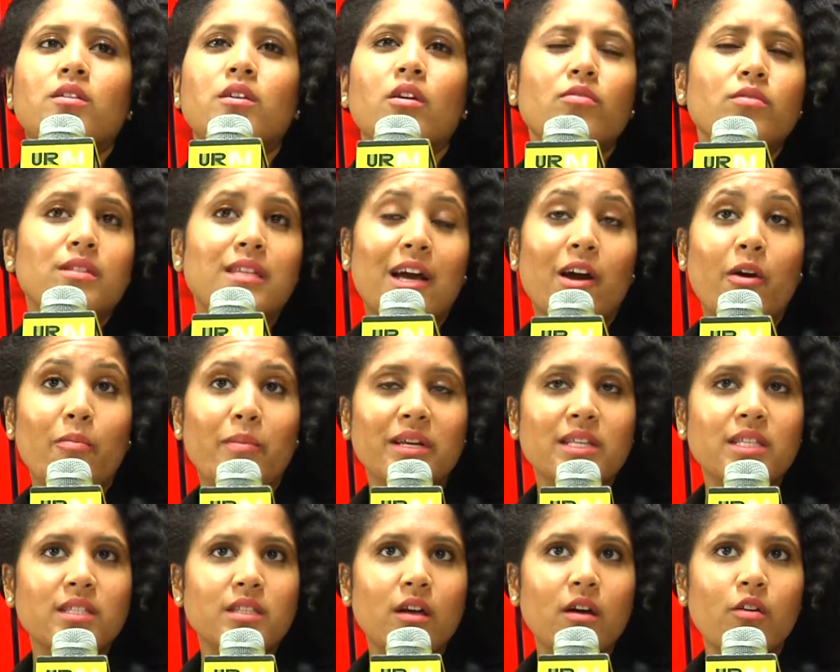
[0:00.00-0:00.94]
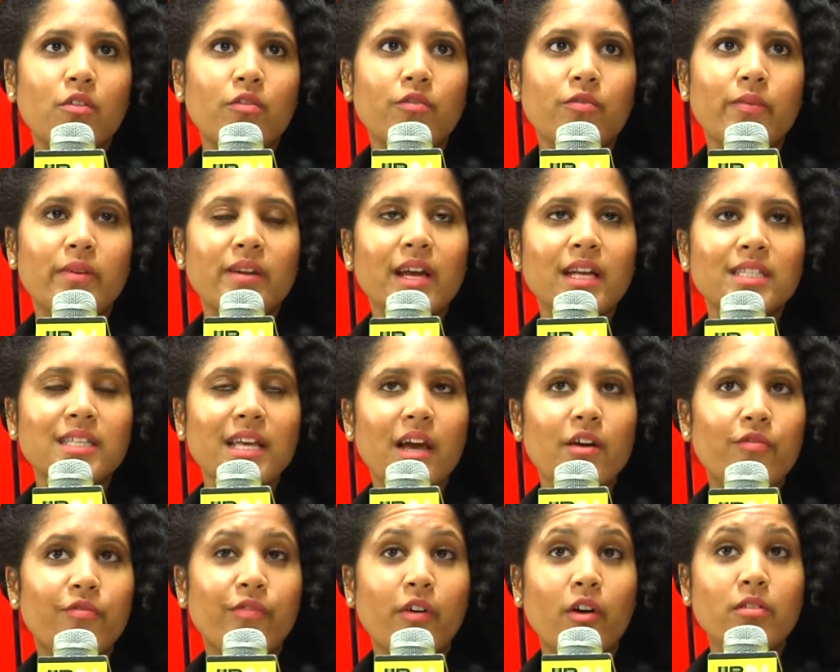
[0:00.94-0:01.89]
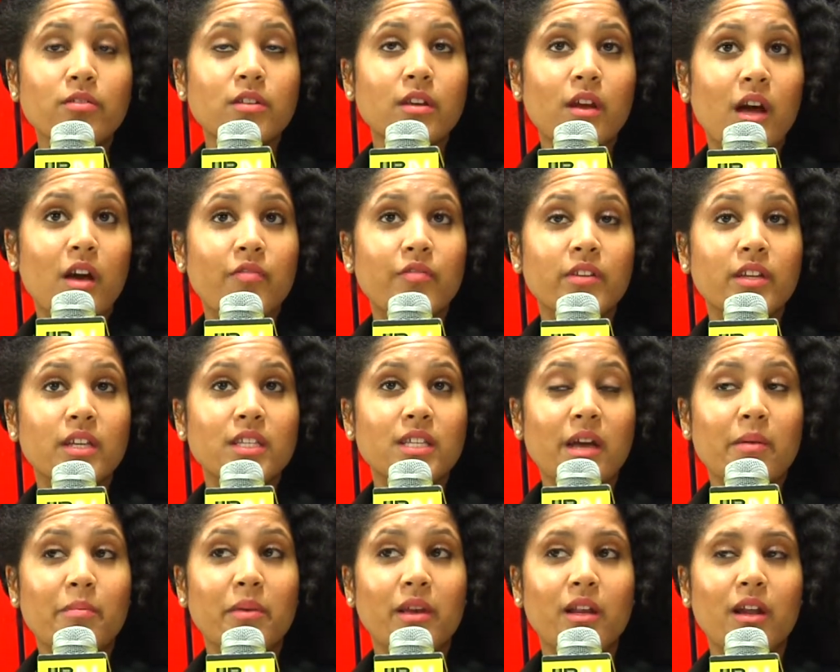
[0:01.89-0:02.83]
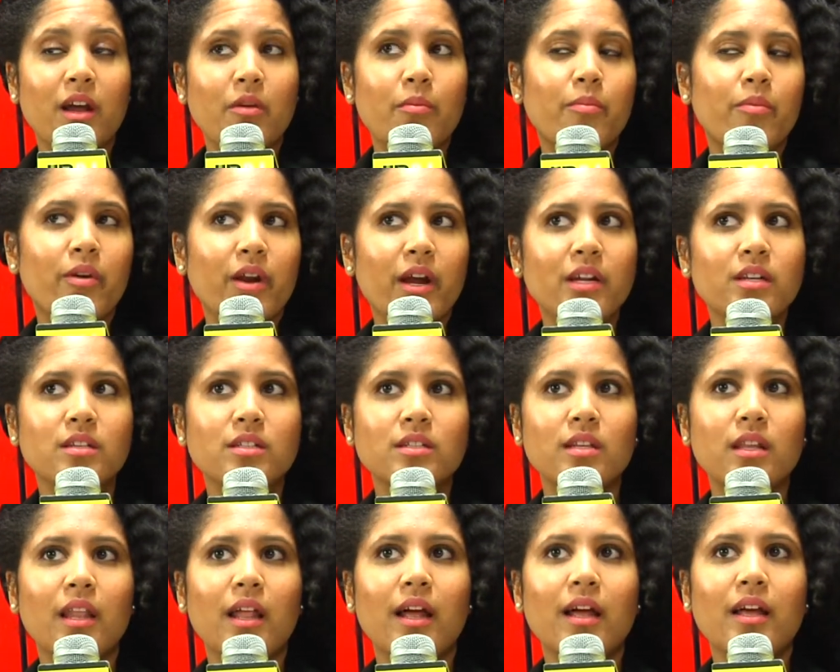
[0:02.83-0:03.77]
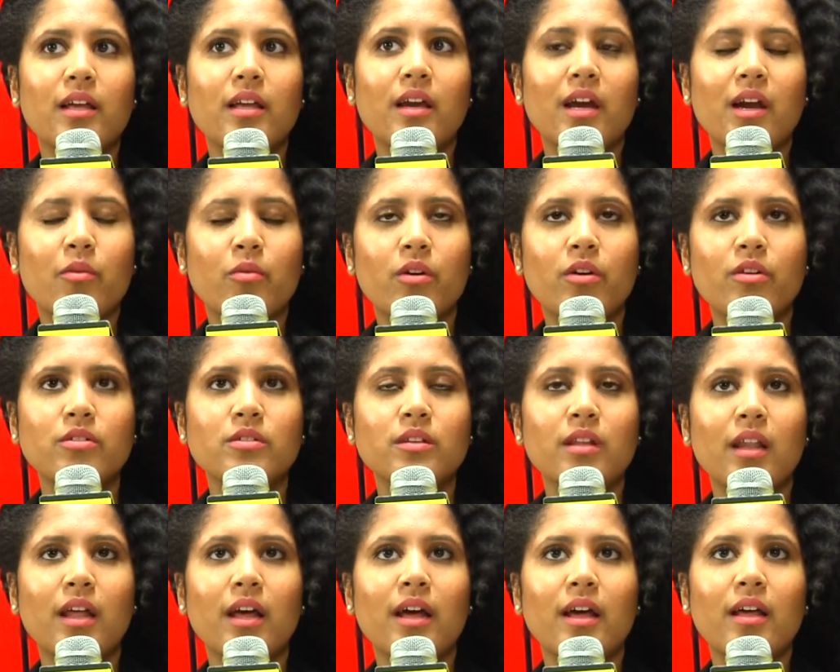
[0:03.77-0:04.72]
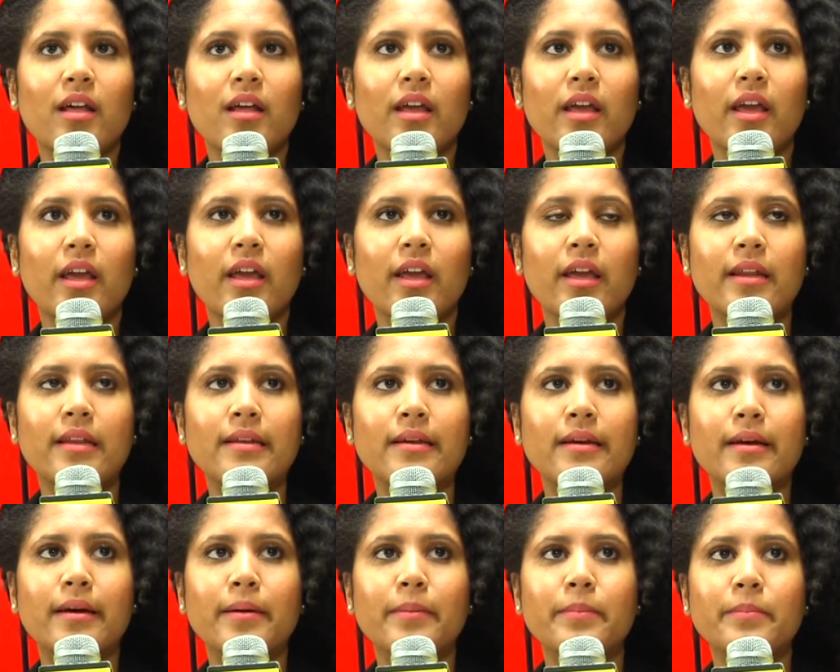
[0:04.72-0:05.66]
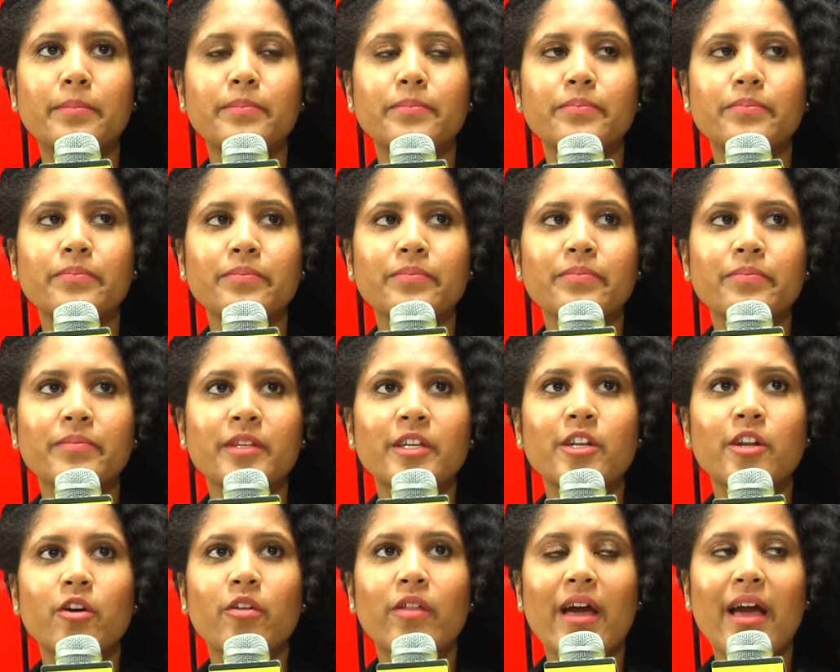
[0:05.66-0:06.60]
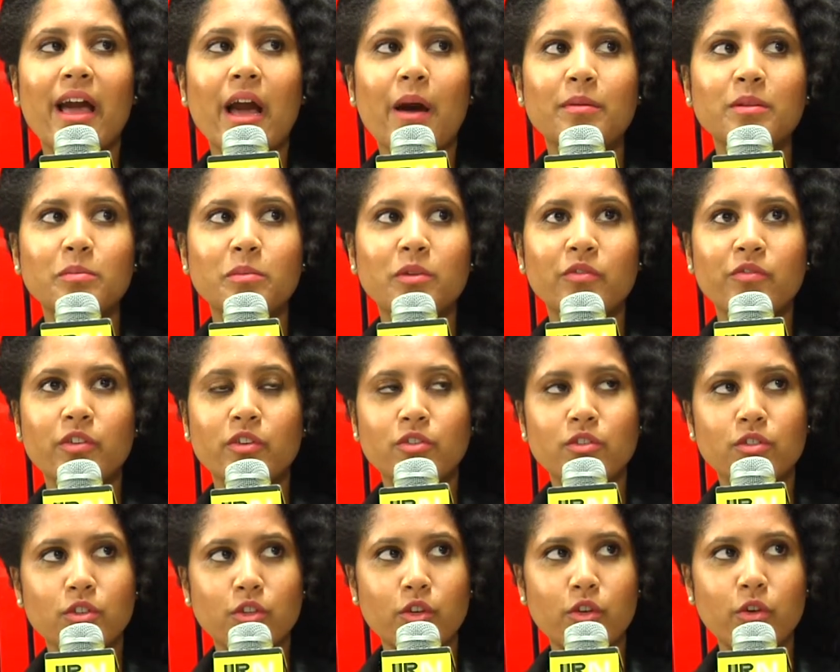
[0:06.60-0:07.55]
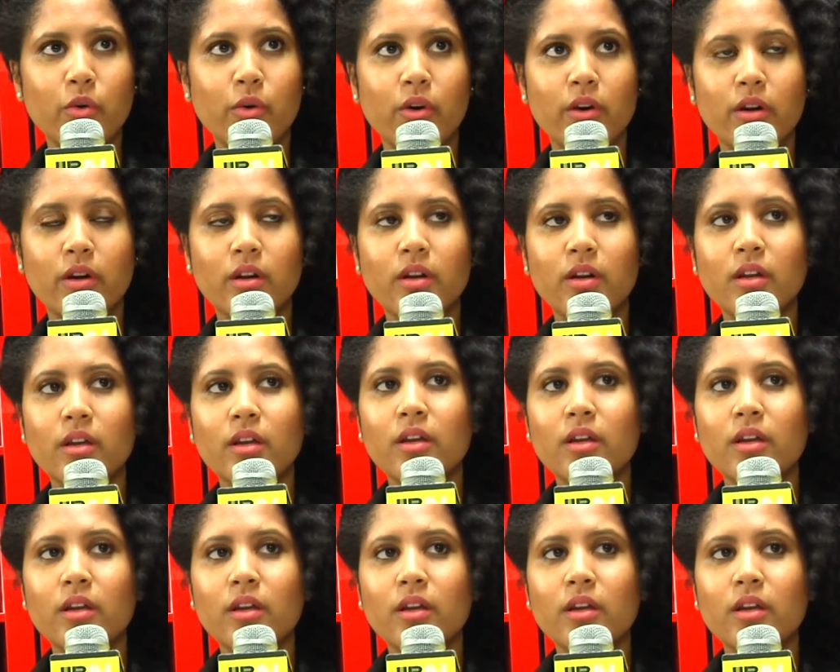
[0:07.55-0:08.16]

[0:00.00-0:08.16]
don't doubt myself, not to have false confidence. I mean, I practice a lot, I rehearse a lot, and you know, that helps me feel secure.